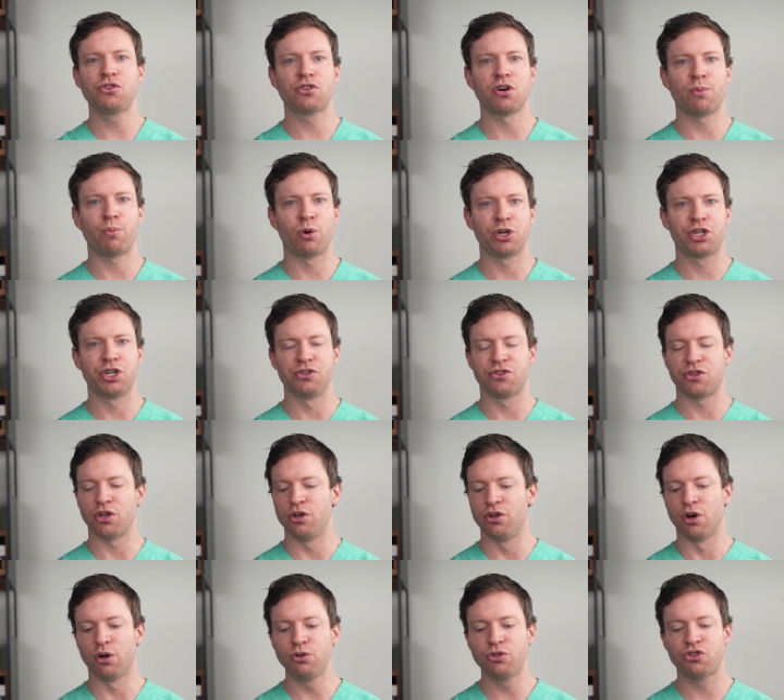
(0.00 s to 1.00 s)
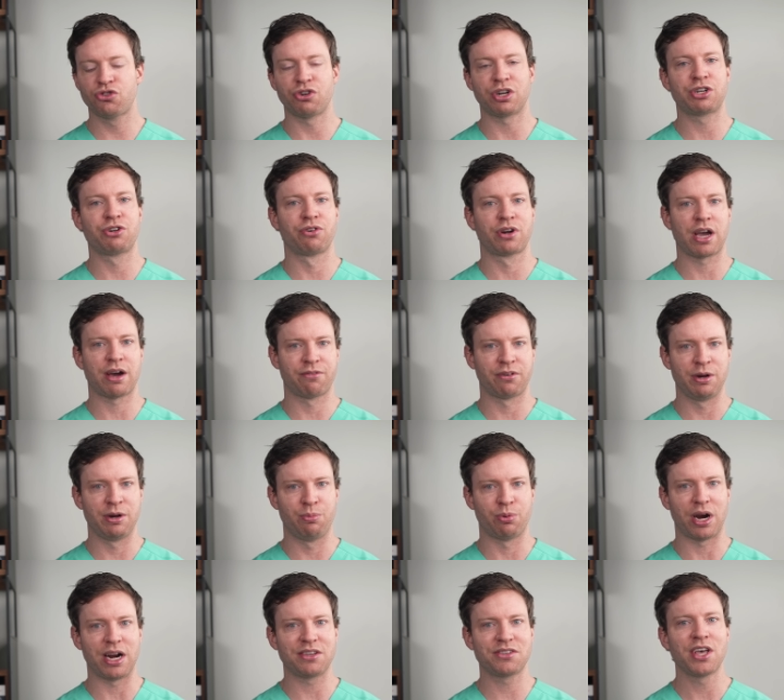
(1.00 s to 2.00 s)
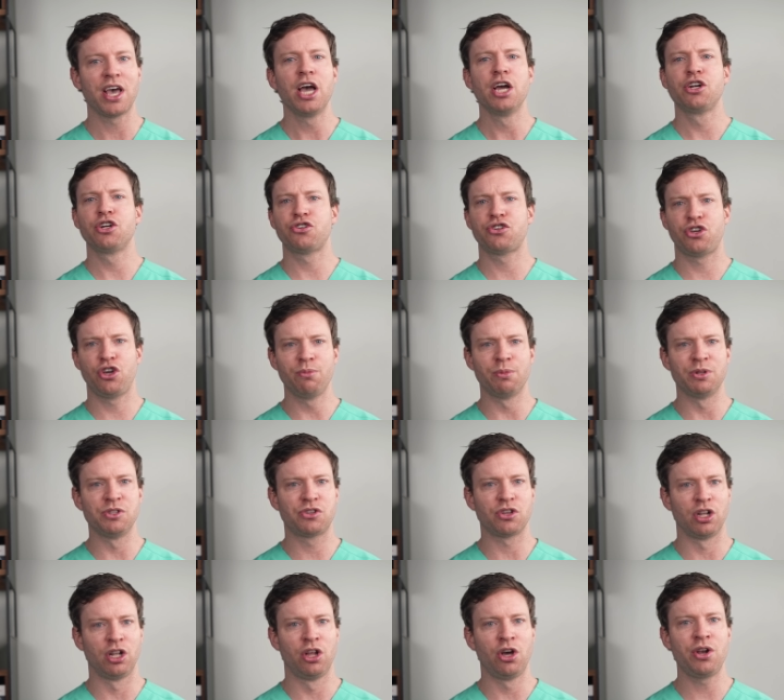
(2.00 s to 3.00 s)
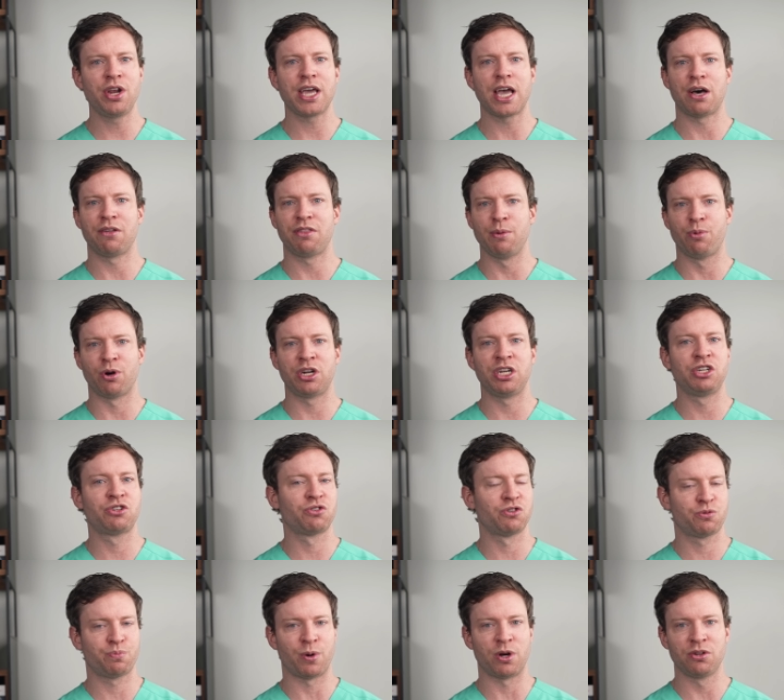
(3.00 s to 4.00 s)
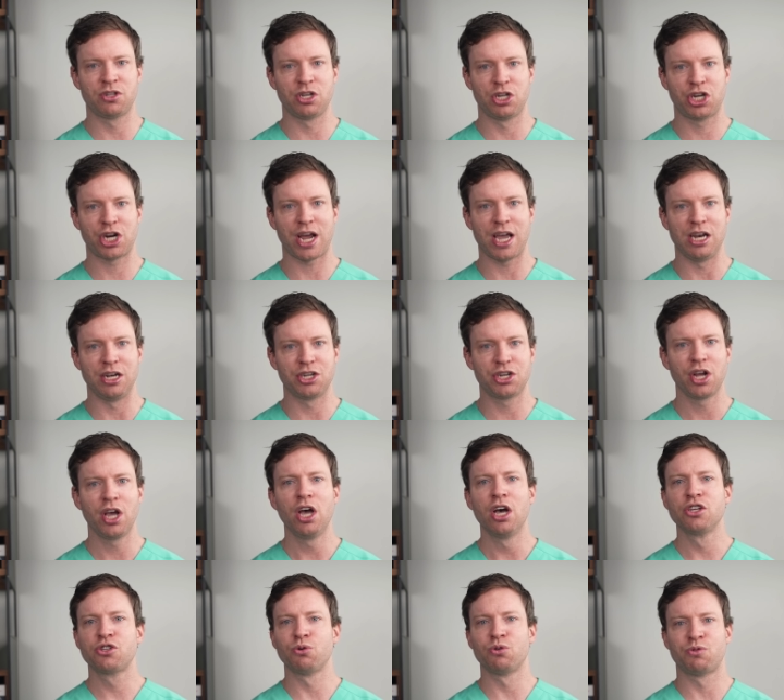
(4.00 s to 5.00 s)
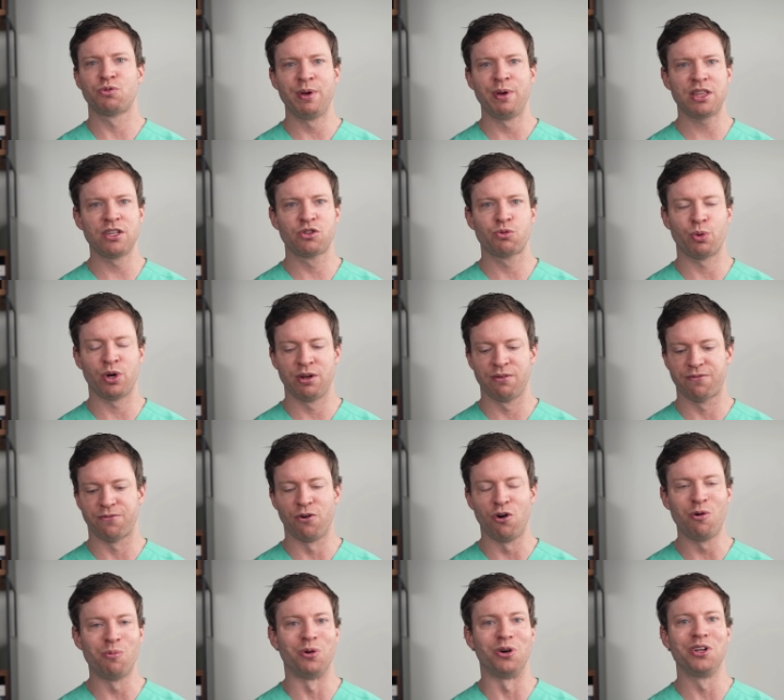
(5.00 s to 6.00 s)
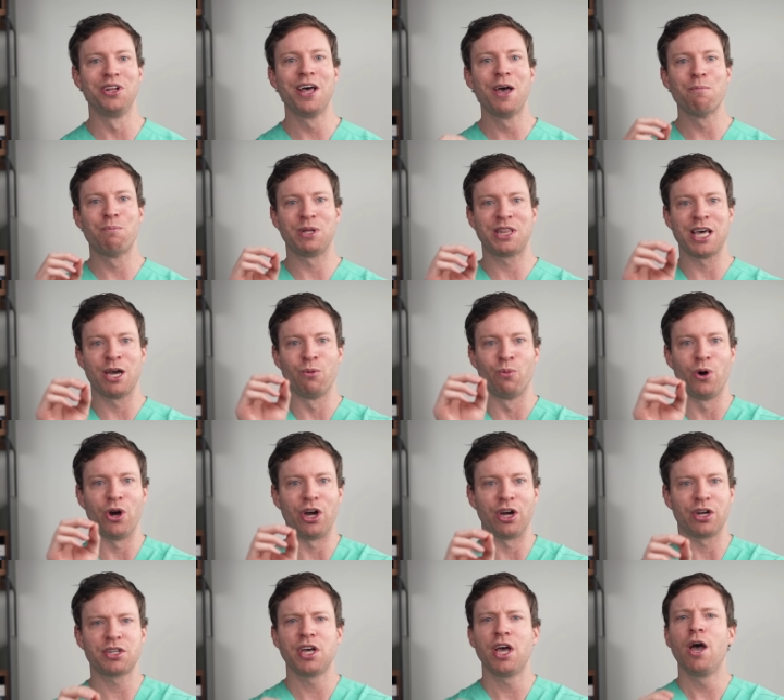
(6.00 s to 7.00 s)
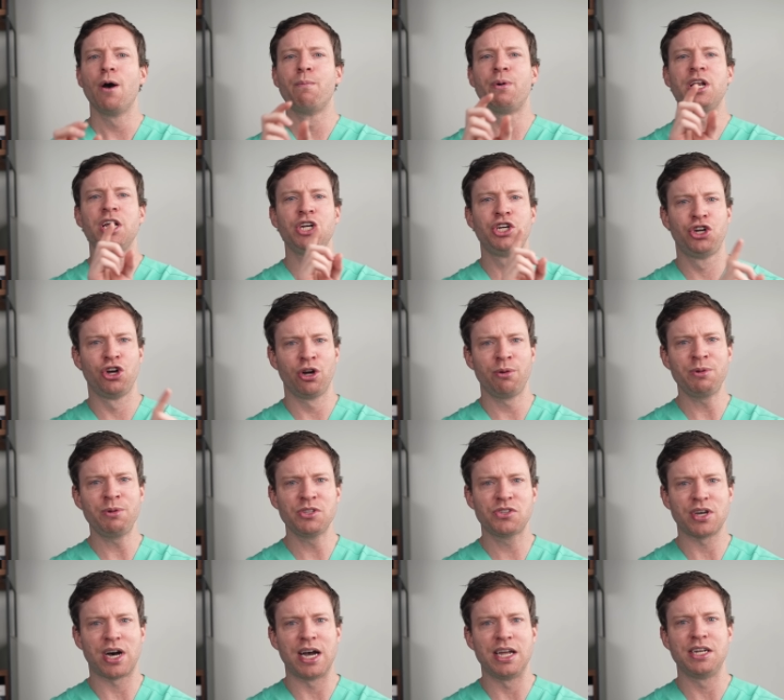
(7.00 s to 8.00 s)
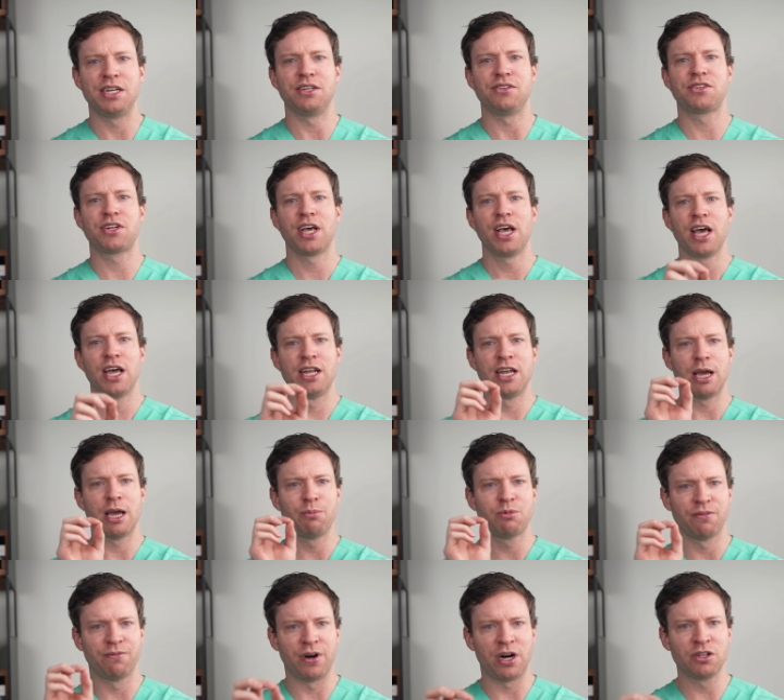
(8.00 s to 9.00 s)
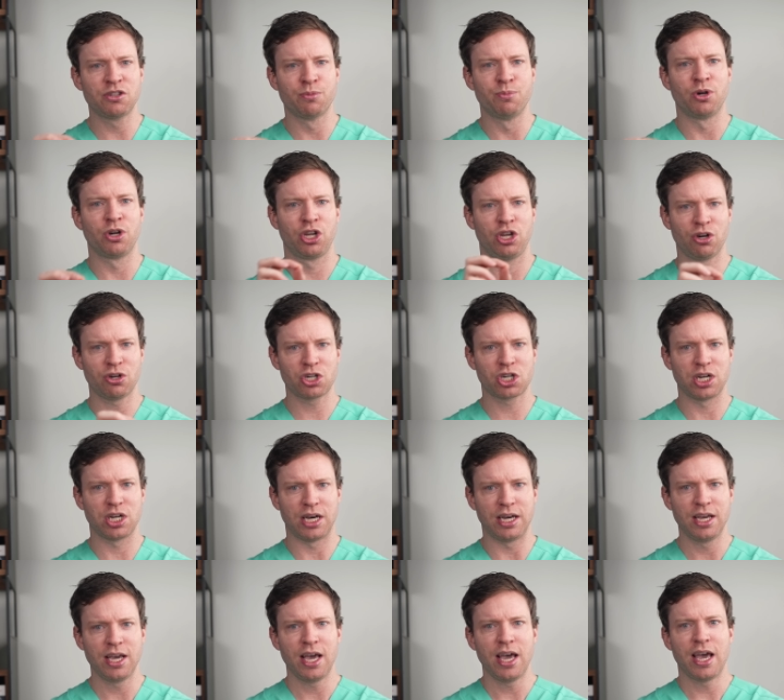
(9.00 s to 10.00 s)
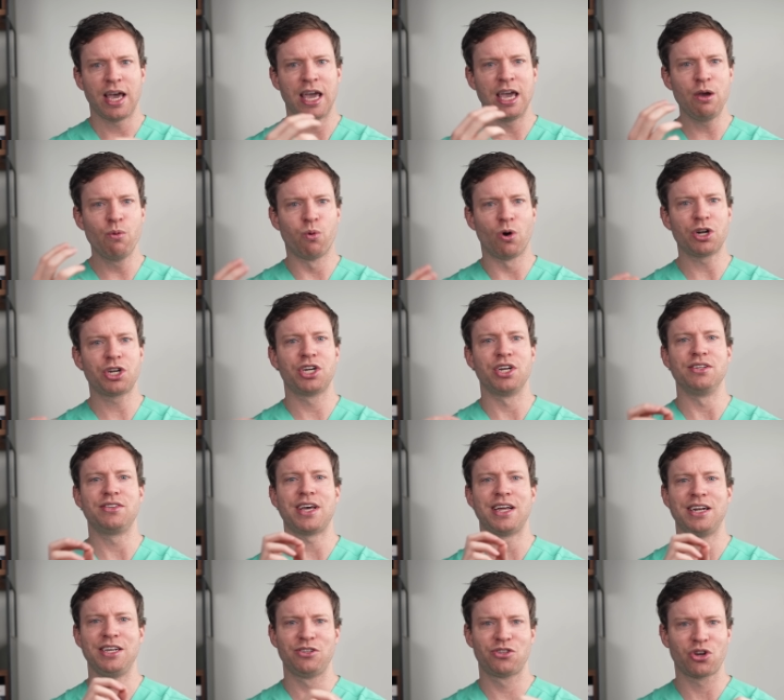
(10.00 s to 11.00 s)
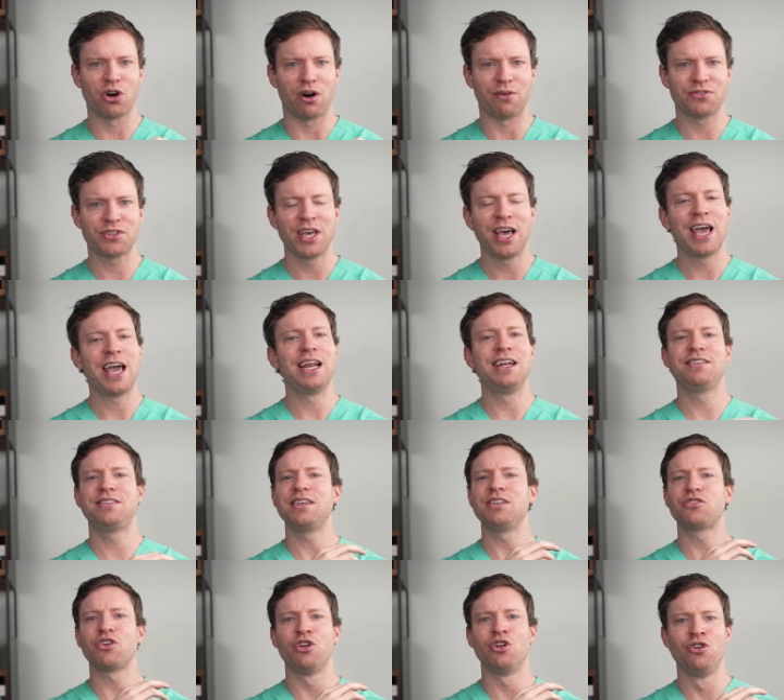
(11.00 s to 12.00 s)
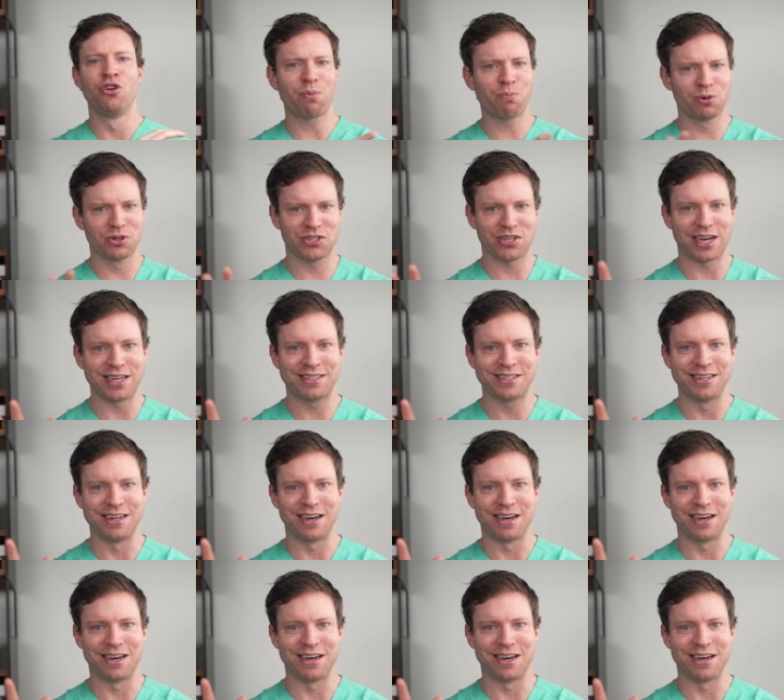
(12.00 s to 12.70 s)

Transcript: stopwatches, no strict recovery breaks, just humans learning how their bodies respond to change. So his methods were informal, but they worked. But a German scientist named Woldemar Gerschler, he watches and he scoffs, and he says, not precise